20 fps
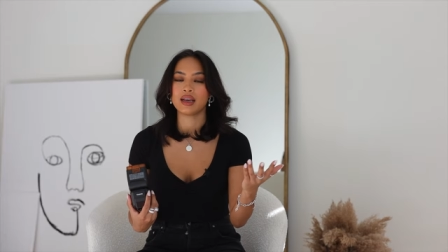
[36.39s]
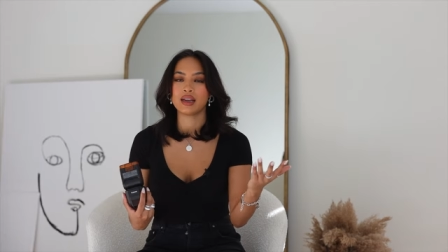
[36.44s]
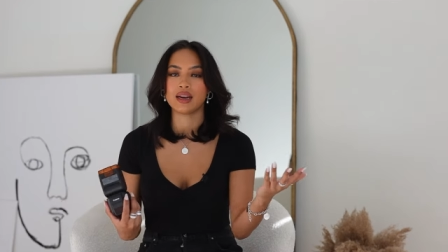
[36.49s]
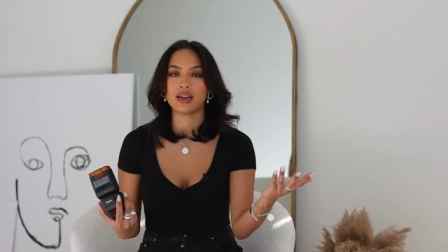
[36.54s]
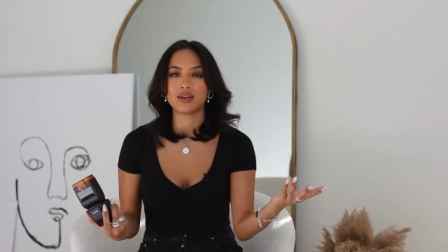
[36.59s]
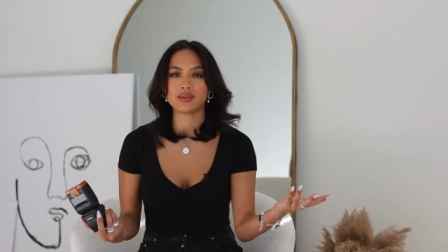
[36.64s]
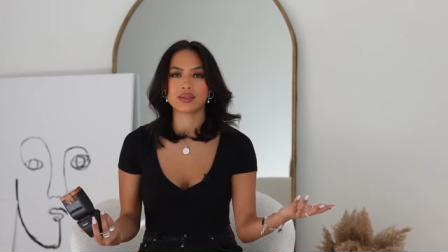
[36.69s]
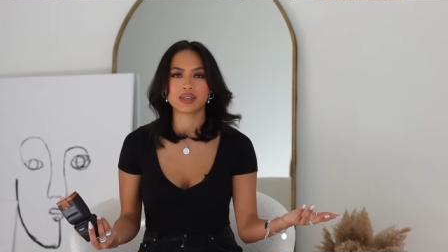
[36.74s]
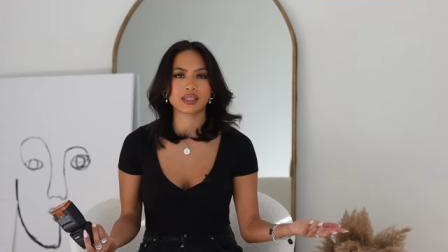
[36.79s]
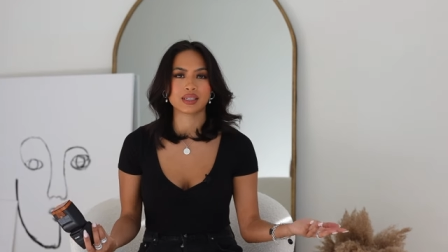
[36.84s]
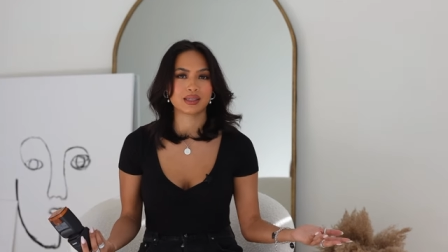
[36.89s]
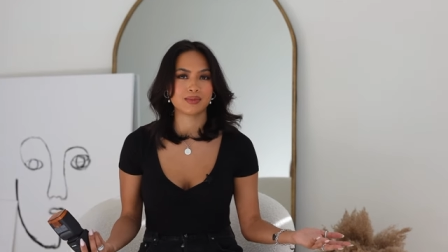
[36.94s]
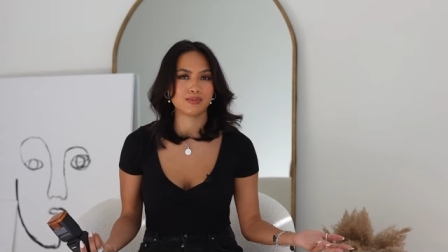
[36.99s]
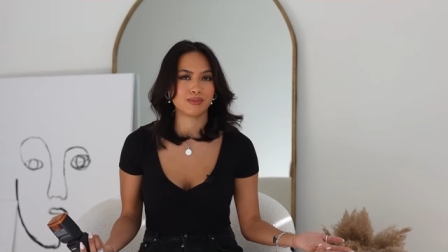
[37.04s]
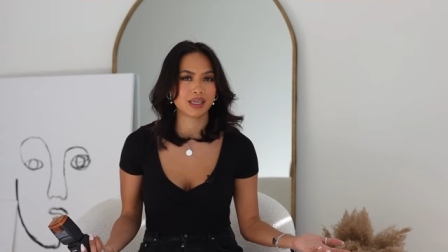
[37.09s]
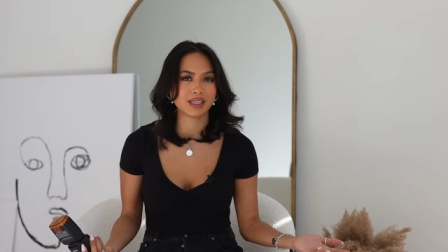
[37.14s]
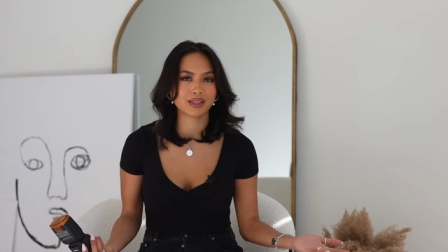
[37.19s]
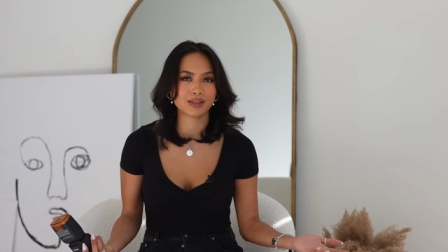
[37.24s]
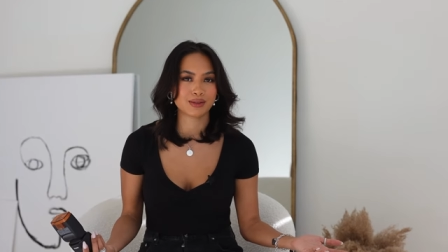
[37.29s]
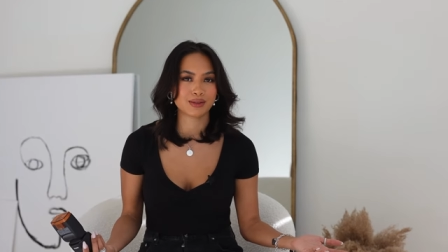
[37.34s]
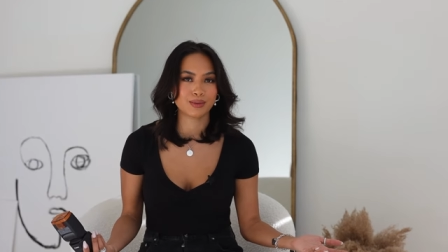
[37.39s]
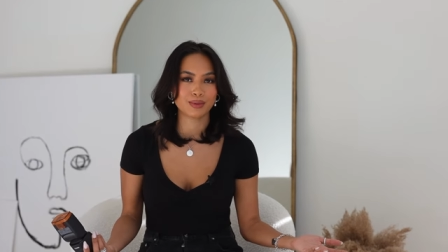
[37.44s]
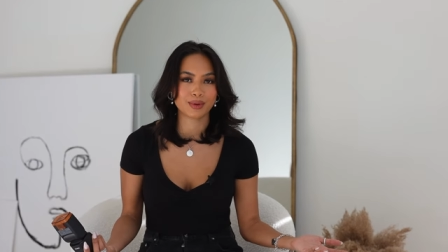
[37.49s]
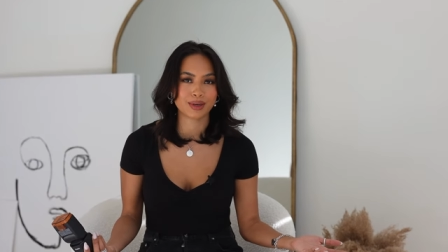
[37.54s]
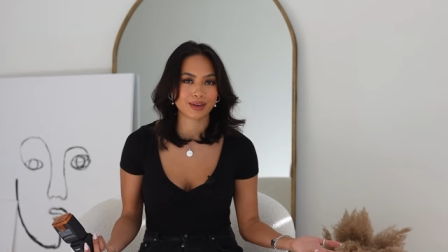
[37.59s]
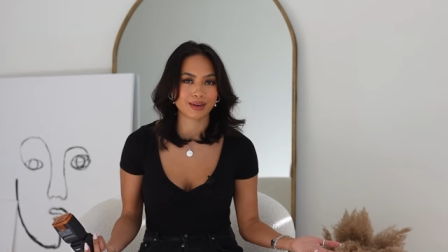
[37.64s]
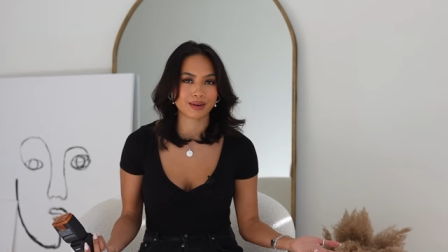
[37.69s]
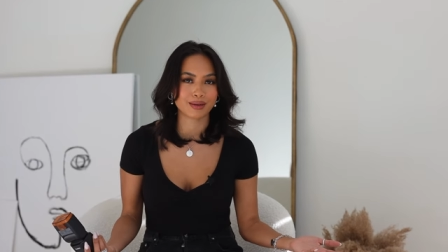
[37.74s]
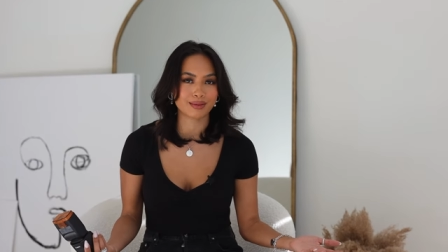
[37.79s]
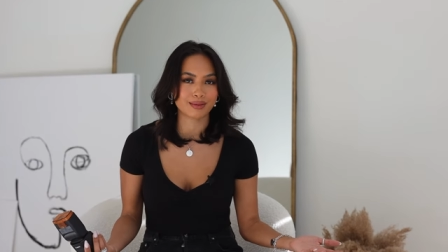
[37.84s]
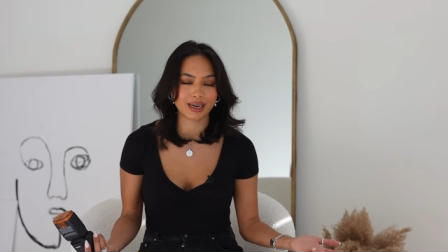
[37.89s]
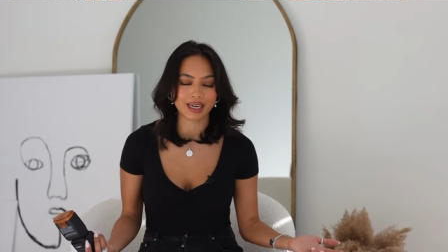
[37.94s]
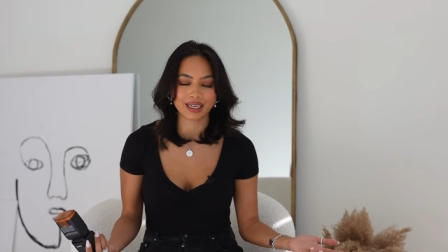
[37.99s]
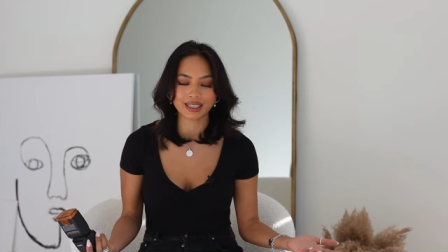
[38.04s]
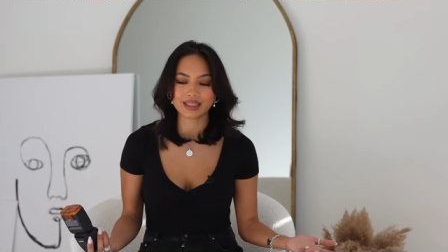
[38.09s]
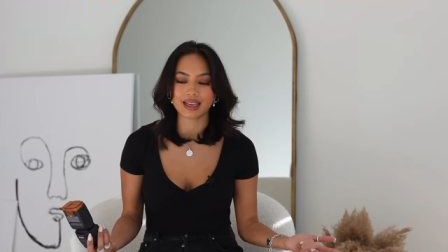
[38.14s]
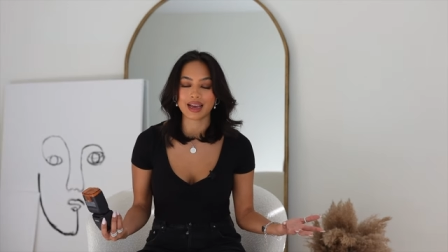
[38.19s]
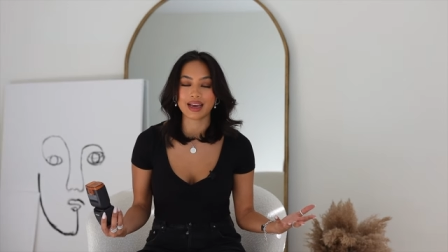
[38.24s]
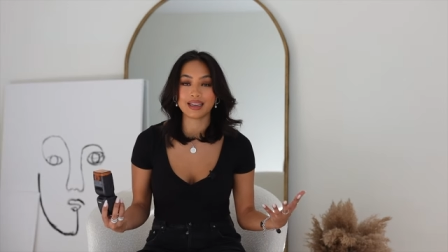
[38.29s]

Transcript: And I was like, it must work, right?